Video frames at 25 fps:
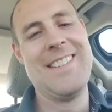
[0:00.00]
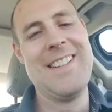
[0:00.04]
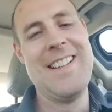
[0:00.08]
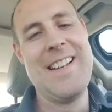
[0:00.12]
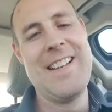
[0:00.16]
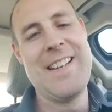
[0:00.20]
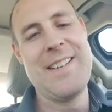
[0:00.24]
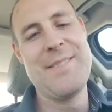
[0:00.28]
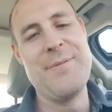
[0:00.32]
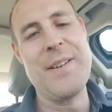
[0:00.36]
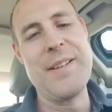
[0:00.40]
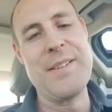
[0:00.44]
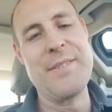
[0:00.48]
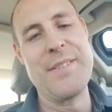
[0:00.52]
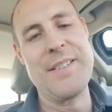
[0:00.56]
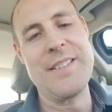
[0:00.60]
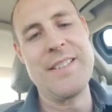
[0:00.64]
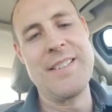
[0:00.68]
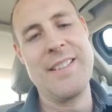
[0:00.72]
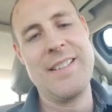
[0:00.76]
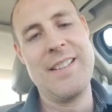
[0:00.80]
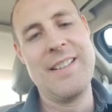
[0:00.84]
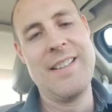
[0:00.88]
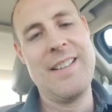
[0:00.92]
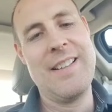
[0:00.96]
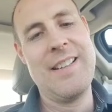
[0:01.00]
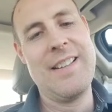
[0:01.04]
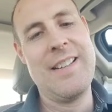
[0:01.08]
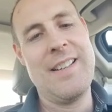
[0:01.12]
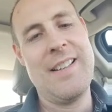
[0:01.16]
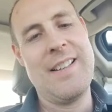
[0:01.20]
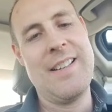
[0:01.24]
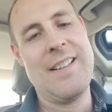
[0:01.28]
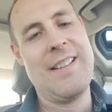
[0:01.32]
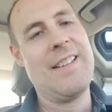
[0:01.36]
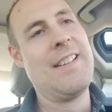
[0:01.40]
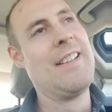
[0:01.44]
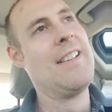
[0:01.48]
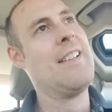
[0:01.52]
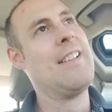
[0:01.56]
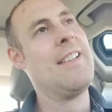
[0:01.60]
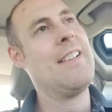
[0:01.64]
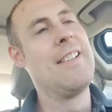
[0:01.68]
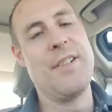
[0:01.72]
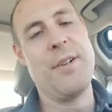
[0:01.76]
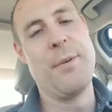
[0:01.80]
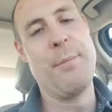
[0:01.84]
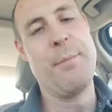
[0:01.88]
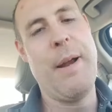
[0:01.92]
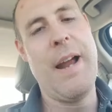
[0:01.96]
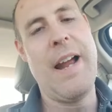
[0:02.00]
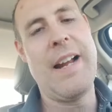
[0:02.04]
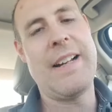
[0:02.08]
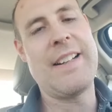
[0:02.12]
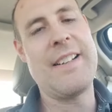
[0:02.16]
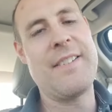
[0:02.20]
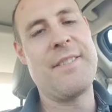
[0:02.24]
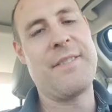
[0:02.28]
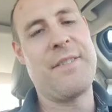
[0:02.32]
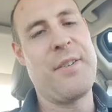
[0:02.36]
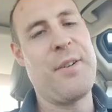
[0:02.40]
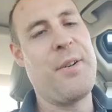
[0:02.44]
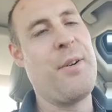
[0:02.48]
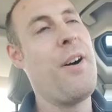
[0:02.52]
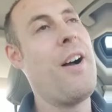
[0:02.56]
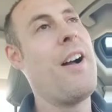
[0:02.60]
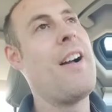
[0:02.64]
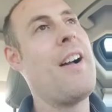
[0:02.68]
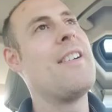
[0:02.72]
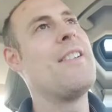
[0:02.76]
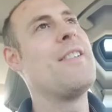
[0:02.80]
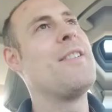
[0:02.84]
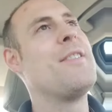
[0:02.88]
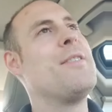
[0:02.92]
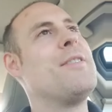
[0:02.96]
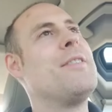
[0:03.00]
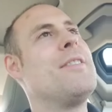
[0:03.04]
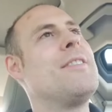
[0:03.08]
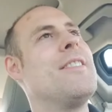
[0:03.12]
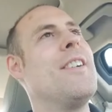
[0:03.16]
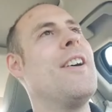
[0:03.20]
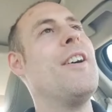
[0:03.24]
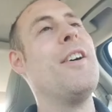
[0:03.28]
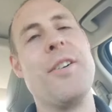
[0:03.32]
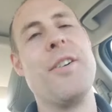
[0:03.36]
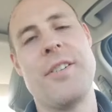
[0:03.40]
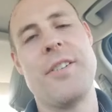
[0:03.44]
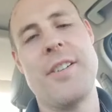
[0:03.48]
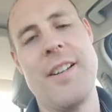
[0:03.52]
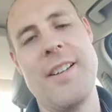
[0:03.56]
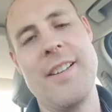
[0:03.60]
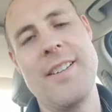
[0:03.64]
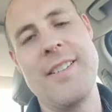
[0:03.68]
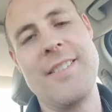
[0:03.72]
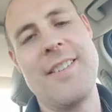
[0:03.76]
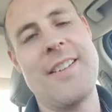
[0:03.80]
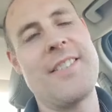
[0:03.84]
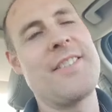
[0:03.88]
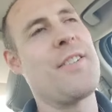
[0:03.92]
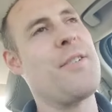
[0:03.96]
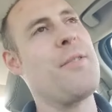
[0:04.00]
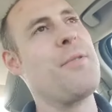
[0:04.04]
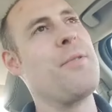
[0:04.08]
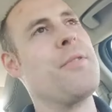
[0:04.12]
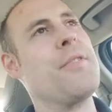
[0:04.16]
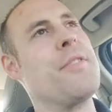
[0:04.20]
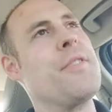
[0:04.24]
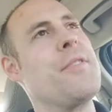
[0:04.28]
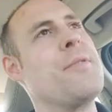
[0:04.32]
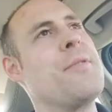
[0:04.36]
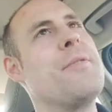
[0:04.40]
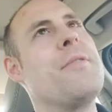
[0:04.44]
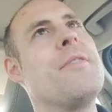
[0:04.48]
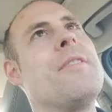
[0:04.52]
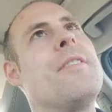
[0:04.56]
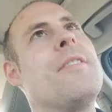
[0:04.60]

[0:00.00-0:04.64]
Maybe. You're packing for Ohio? Oh, okay. That's cool, dude.